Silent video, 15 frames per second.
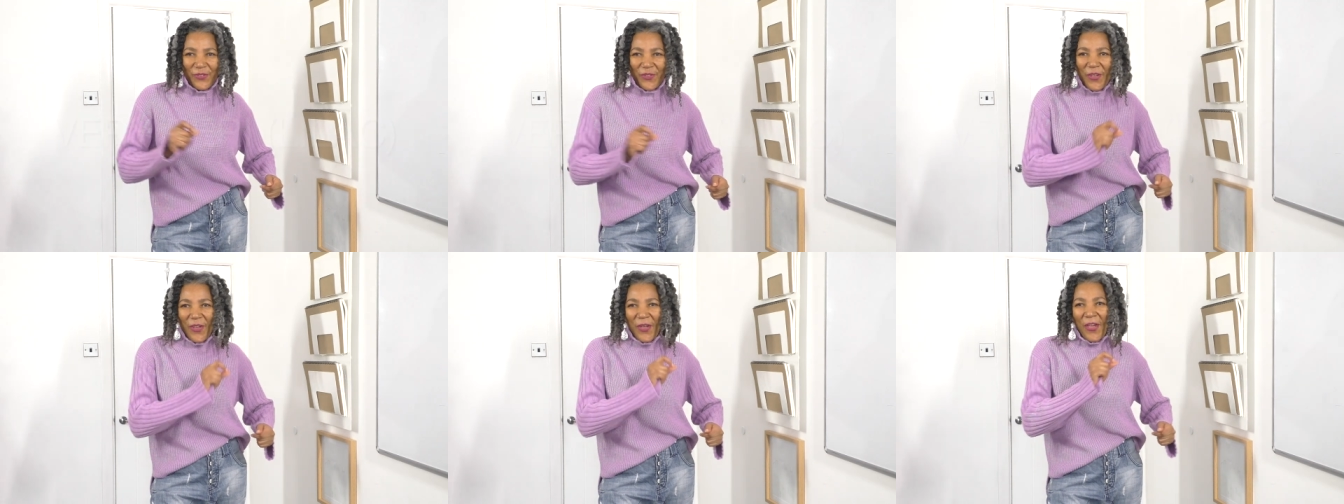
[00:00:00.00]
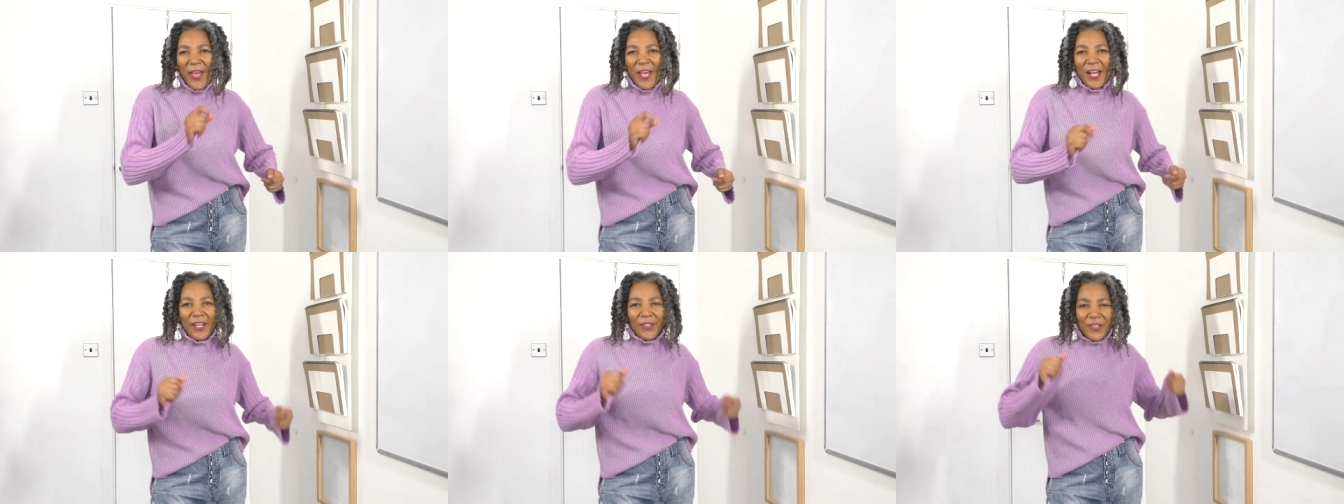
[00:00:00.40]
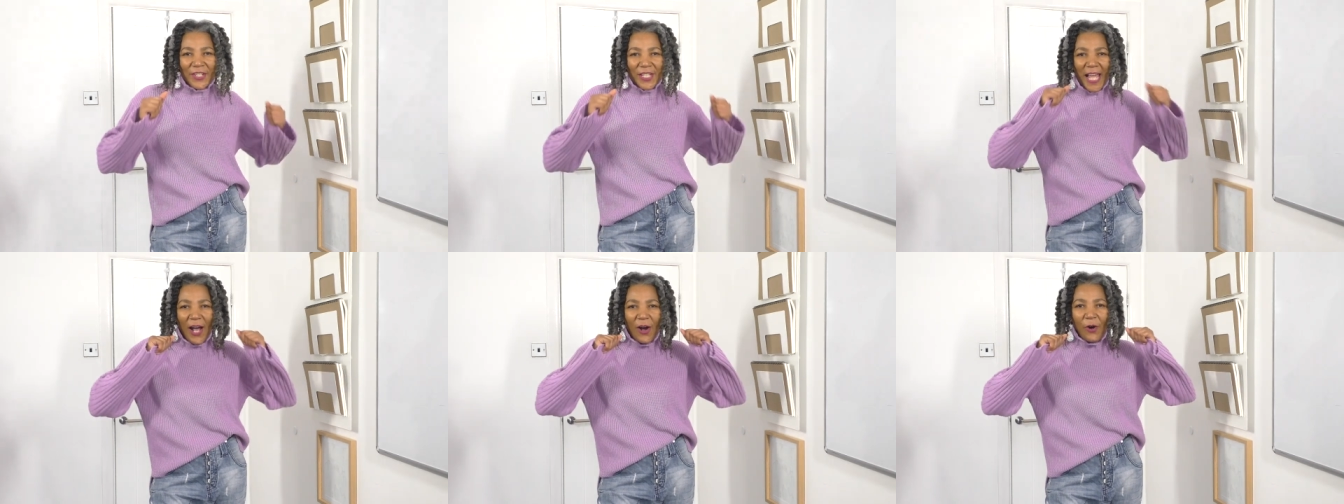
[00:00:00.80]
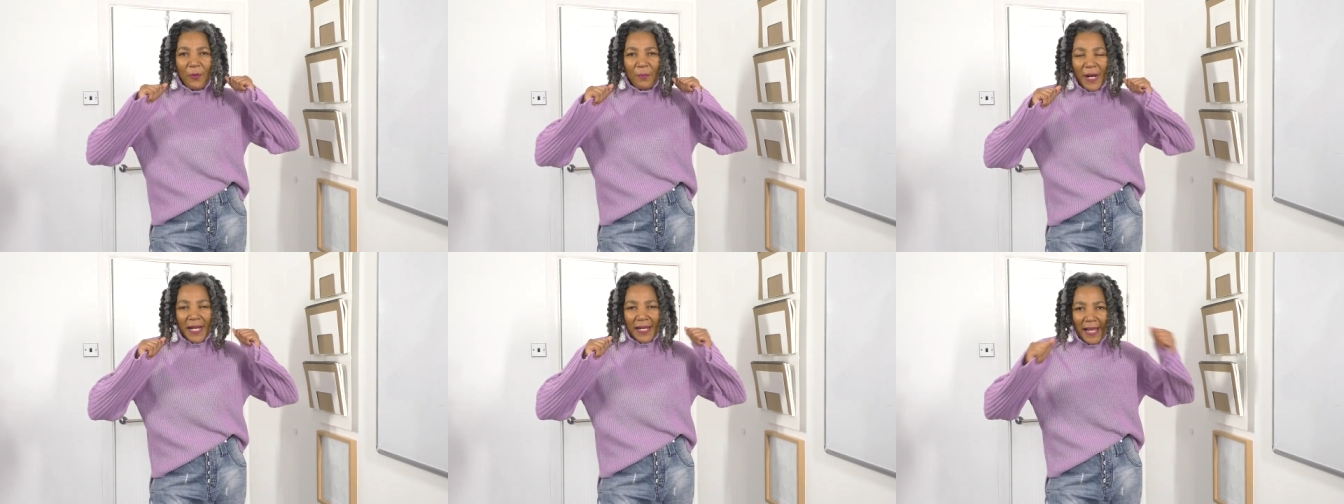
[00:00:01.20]
I'm going to get
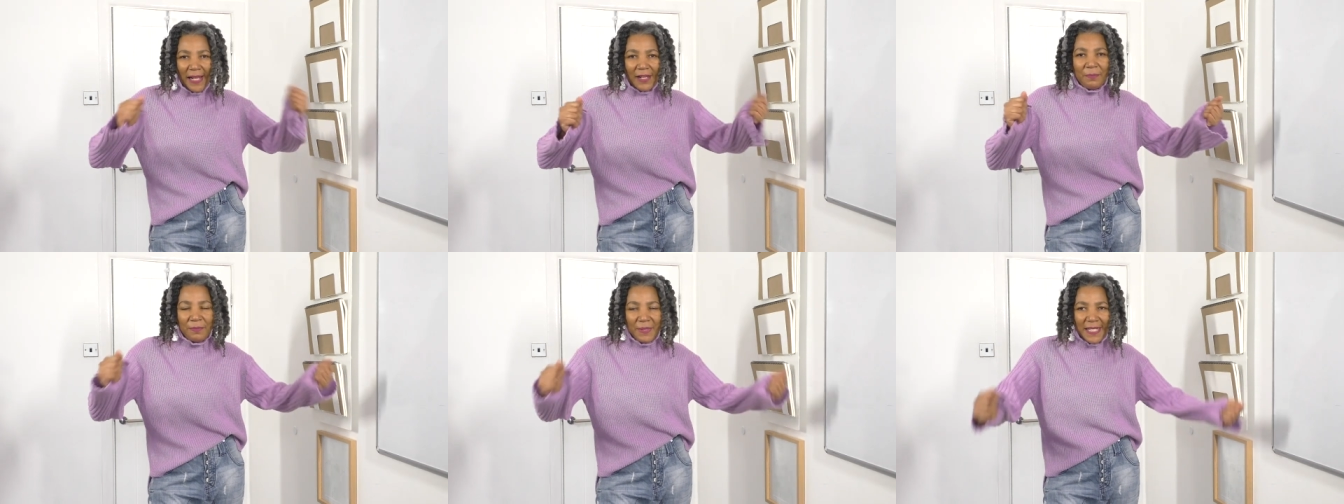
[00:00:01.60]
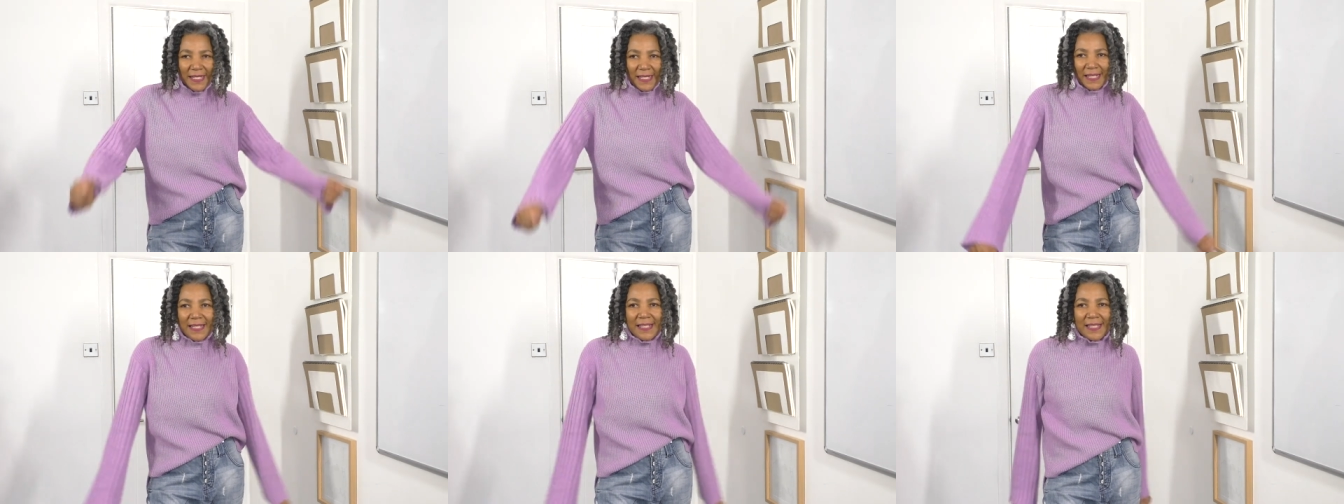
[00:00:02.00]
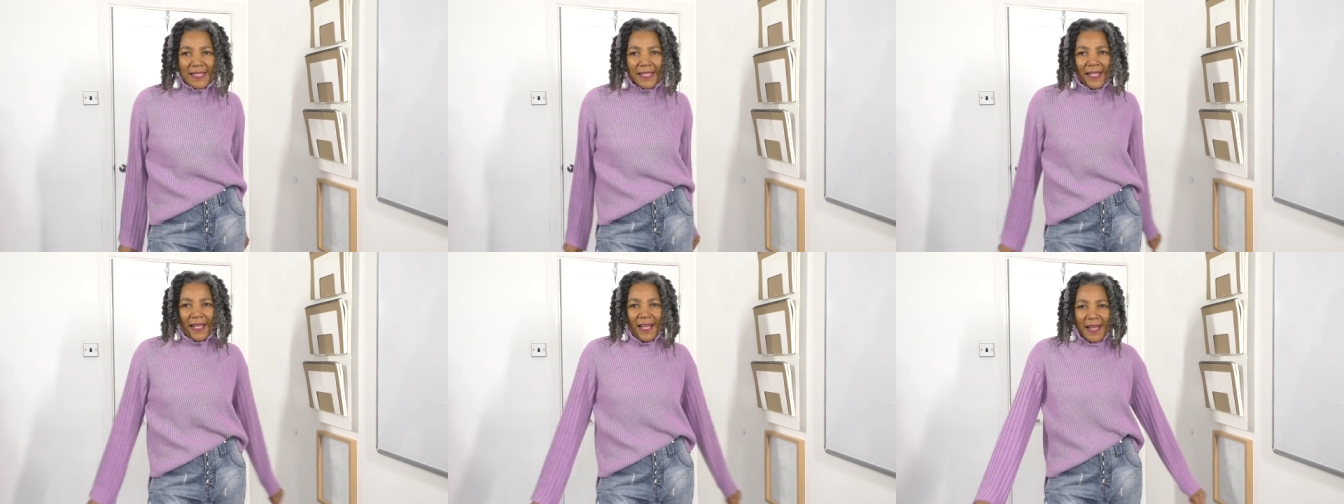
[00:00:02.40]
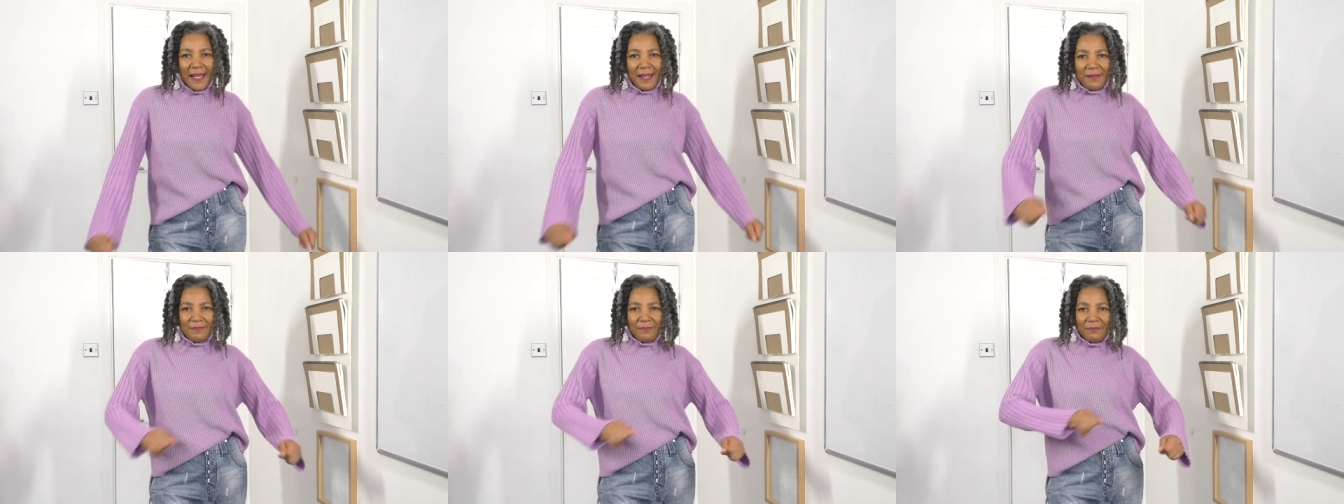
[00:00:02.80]
all my lilac pieces
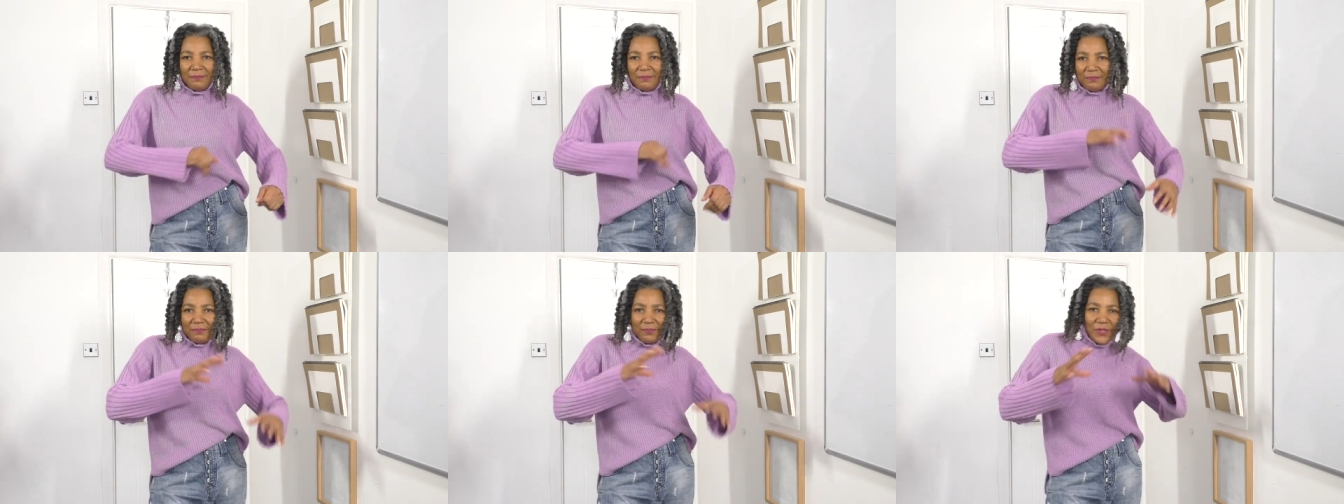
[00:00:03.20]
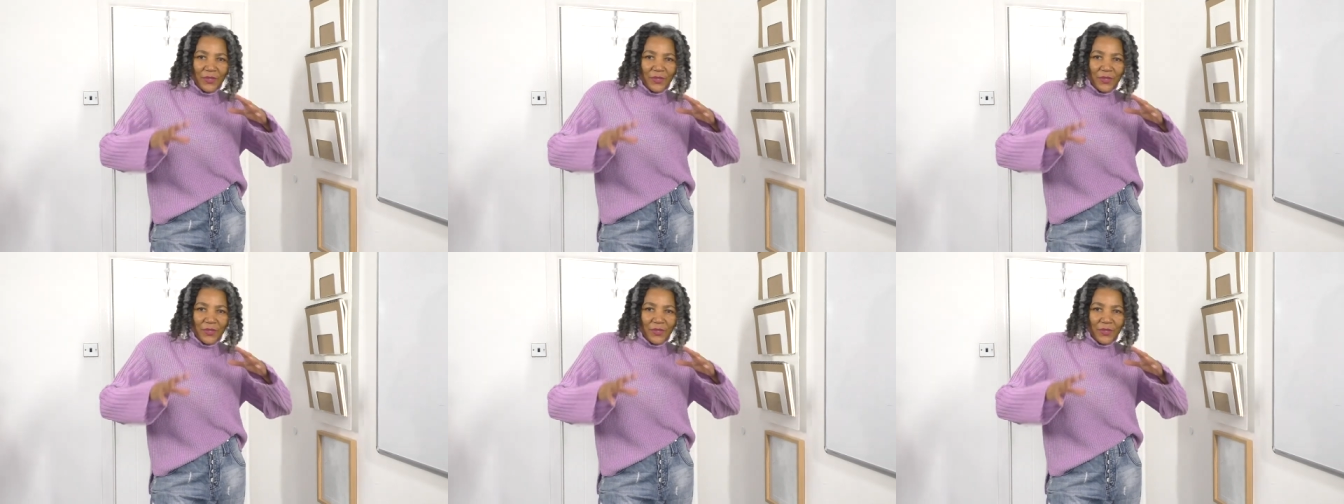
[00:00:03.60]
um,